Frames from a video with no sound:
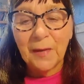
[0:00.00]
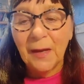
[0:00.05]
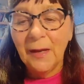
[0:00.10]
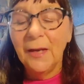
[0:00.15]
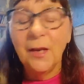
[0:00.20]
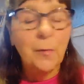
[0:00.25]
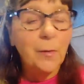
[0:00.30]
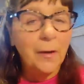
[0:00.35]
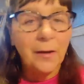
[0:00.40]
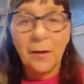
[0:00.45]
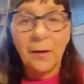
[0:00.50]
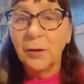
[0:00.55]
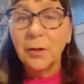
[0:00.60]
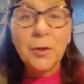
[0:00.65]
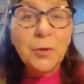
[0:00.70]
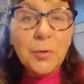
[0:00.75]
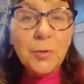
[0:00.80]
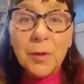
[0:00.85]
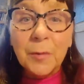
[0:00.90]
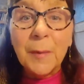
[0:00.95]
Anyway, I
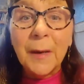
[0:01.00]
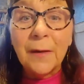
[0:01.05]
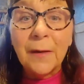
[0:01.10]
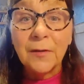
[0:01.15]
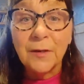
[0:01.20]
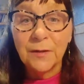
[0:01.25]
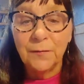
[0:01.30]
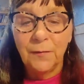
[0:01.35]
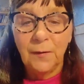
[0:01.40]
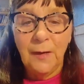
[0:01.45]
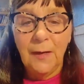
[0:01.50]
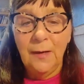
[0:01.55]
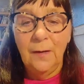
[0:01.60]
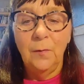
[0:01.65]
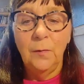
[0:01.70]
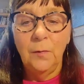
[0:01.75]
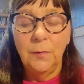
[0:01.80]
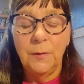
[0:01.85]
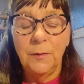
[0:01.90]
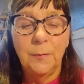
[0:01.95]
could talk about this for
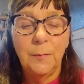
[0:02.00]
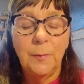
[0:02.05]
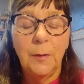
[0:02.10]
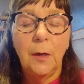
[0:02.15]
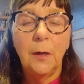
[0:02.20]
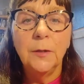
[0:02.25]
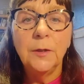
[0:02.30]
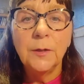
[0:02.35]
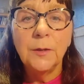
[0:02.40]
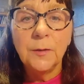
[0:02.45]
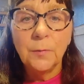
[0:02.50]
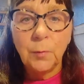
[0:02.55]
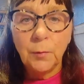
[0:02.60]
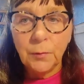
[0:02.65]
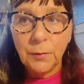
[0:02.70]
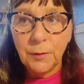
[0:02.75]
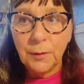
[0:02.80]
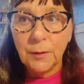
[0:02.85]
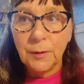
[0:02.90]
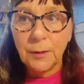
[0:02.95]
hours, but I just
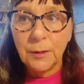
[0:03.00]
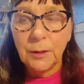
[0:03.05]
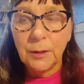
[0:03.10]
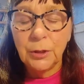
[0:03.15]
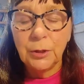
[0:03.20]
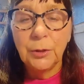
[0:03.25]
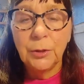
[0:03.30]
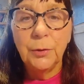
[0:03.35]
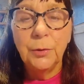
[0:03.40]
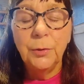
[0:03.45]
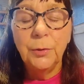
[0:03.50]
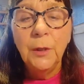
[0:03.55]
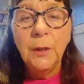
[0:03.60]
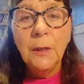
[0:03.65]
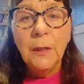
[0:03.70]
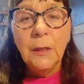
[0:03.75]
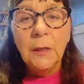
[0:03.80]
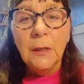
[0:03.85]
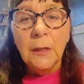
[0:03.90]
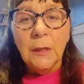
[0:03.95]
wanted to
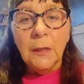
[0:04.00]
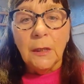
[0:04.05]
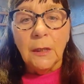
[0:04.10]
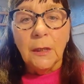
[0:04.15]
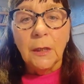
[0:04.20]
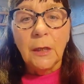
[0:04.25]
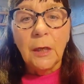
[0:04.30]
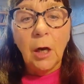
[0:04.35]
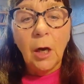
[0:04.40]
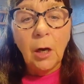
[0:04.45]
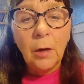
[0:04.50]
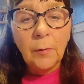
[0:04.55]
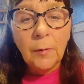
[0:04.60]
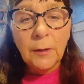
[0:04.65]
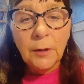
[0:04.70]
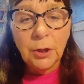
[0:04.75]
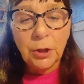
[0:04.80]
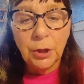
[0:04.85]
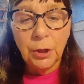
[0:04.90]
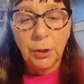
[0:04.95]

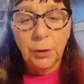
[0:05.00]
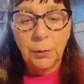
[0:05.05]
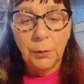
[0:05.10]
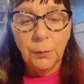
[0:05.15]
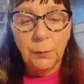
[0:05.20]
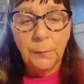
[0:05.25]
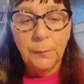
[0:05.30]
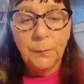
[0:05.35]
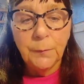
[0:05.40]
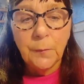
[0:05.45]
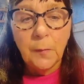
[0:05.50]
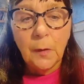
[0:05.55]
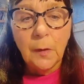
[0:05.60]
encourage you